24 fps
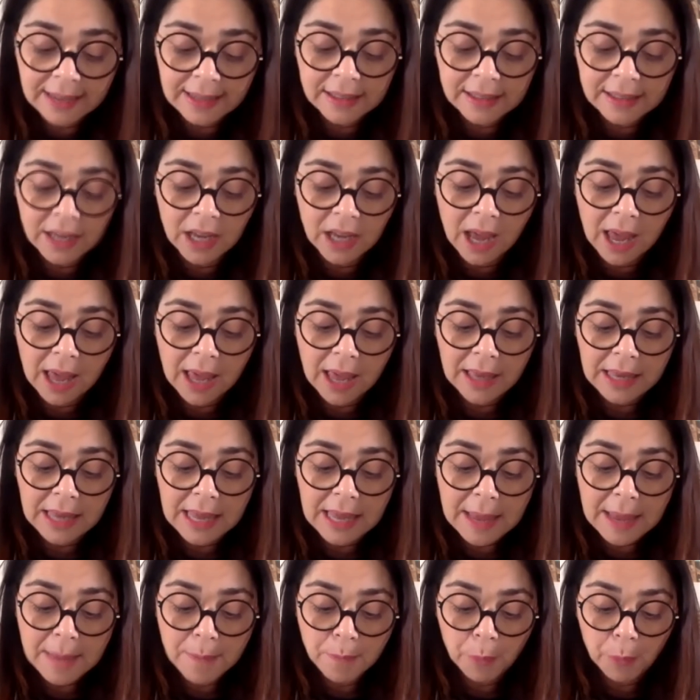an
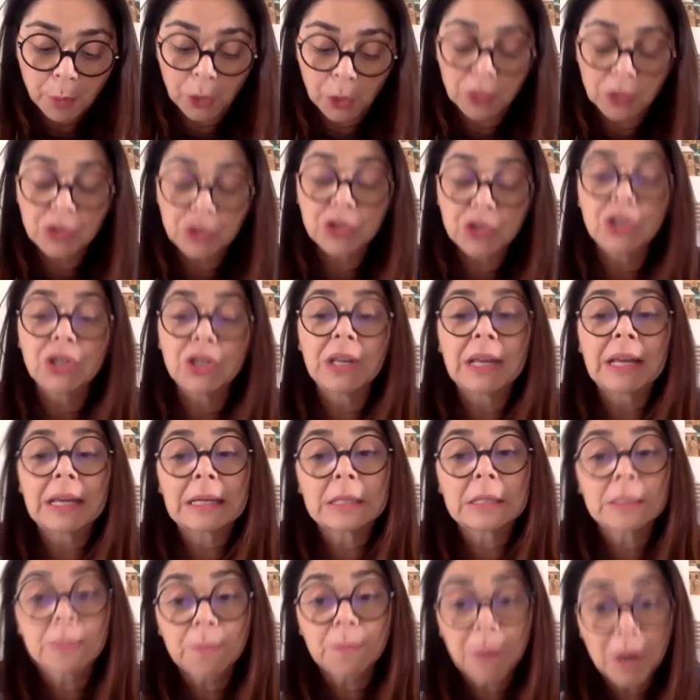in-person
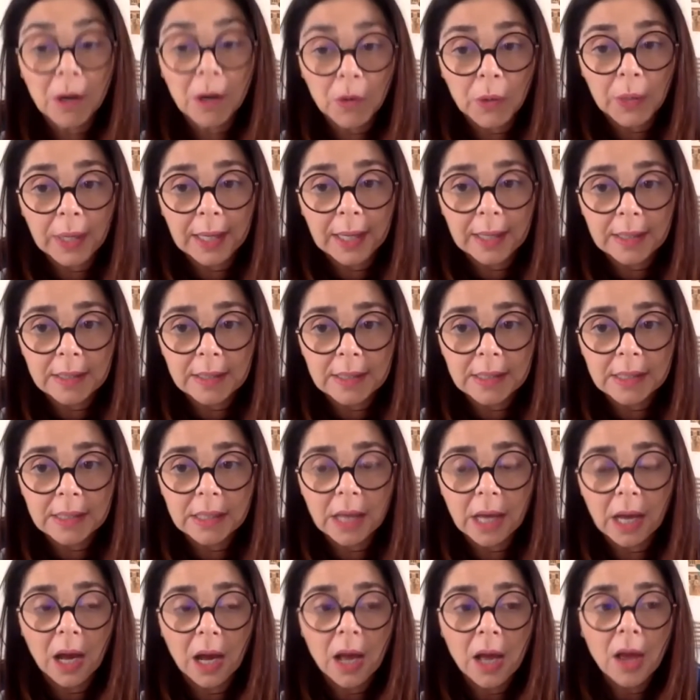experience
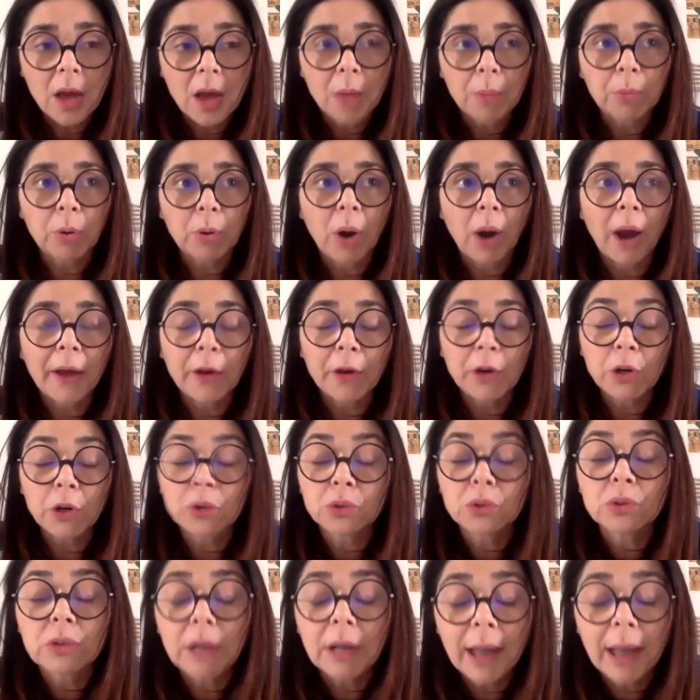prior
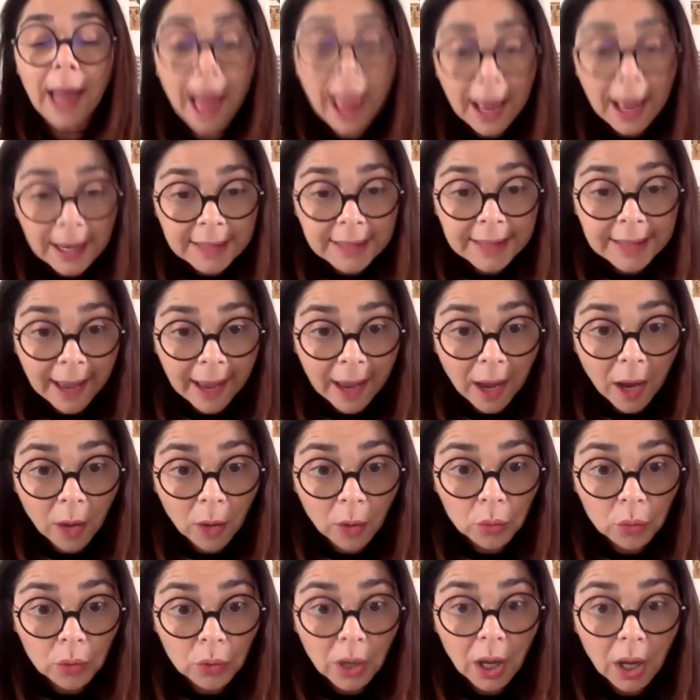to the
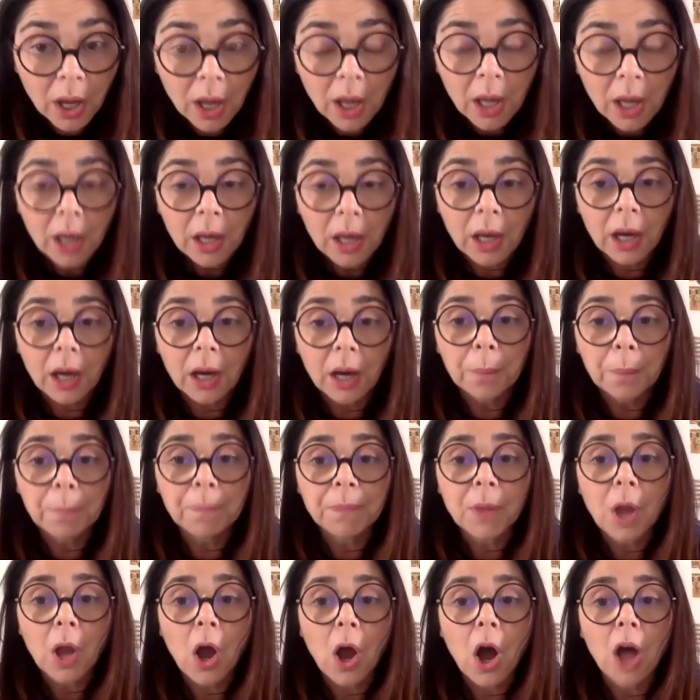lockdown
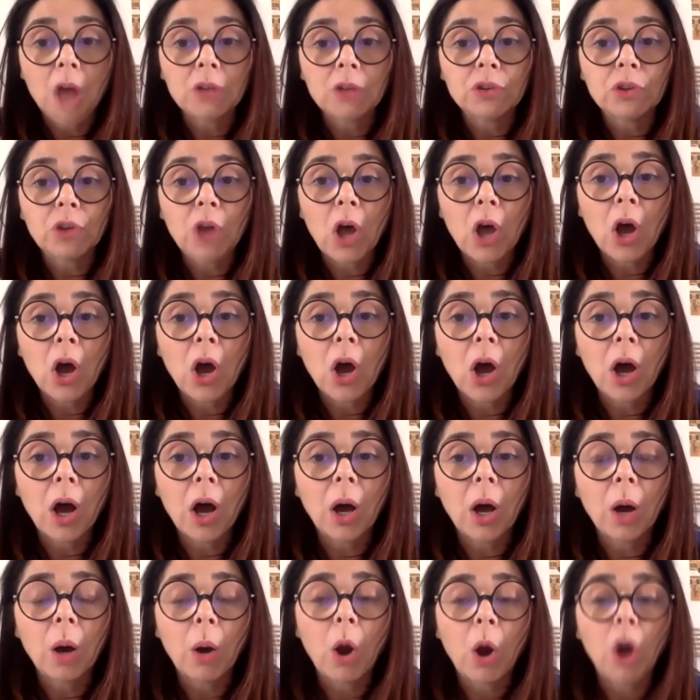on
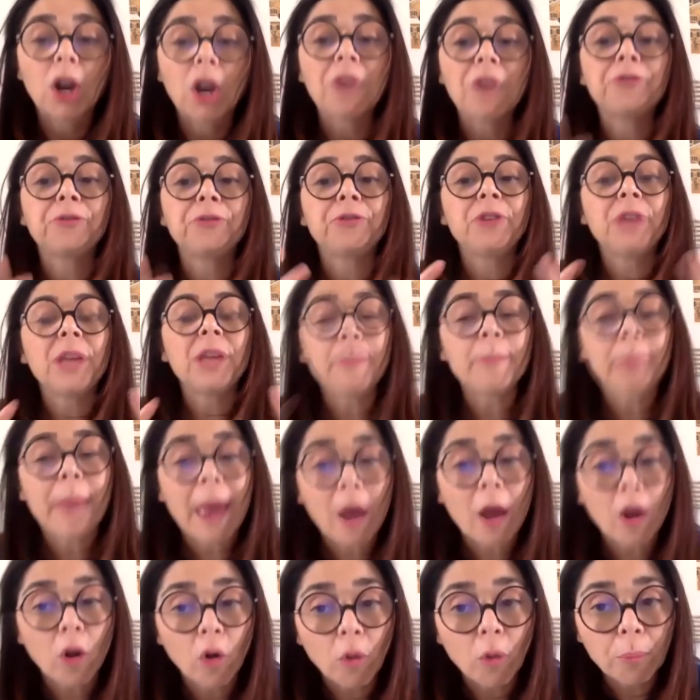a
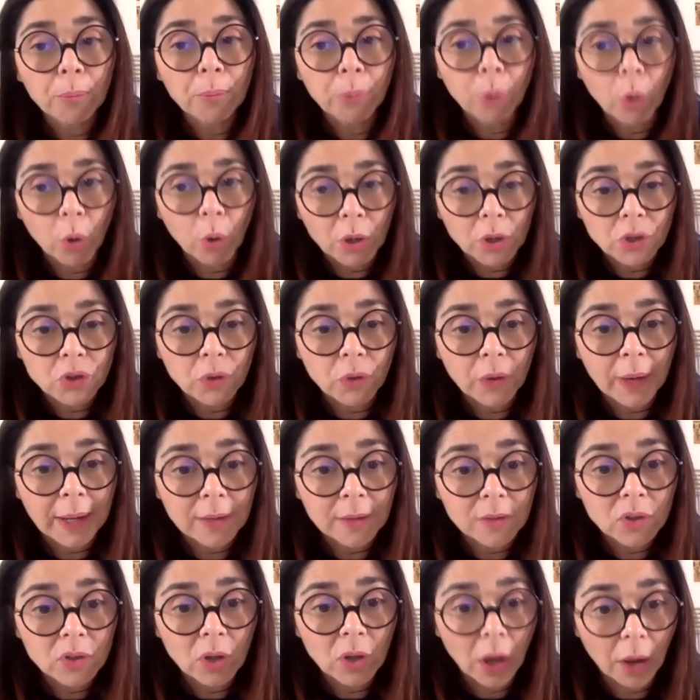female
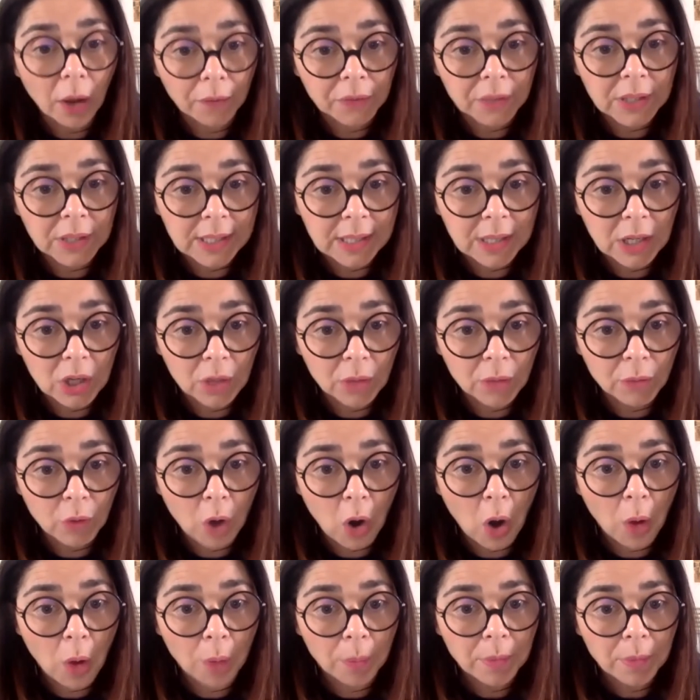portrait of the city of
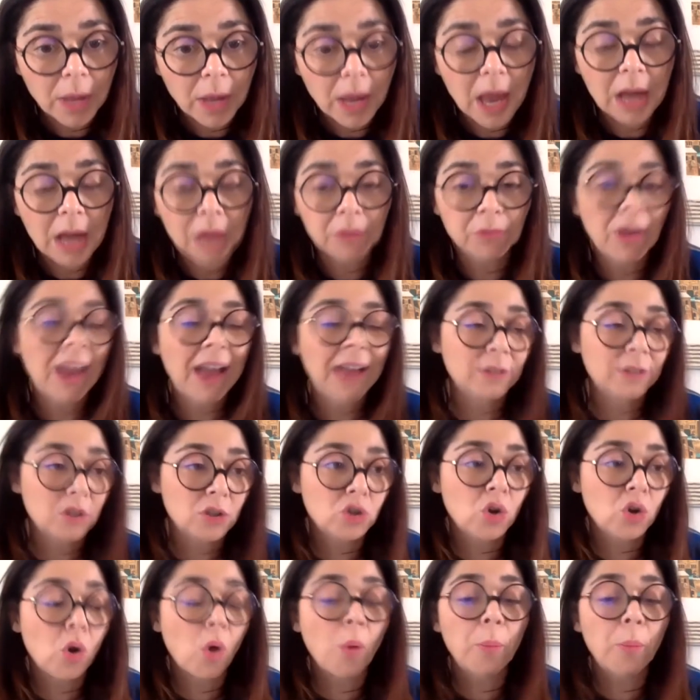Rome. In fact, it's
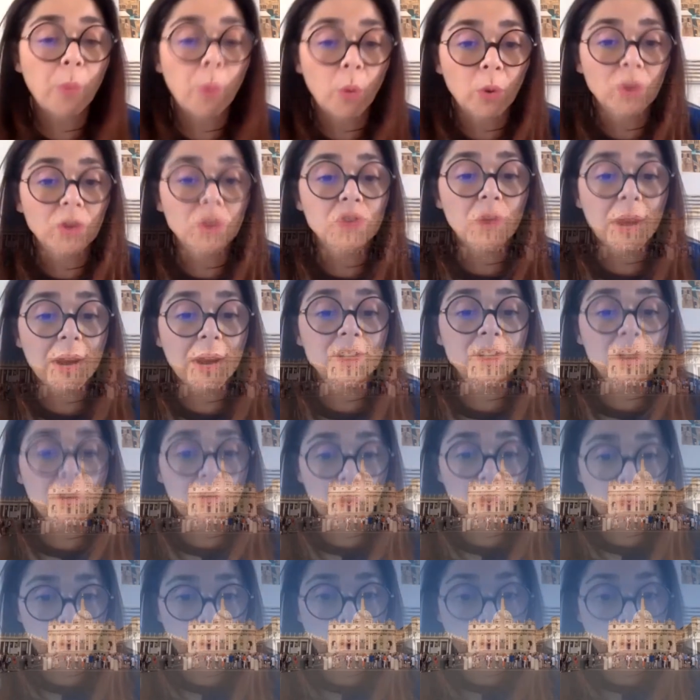called Portrait of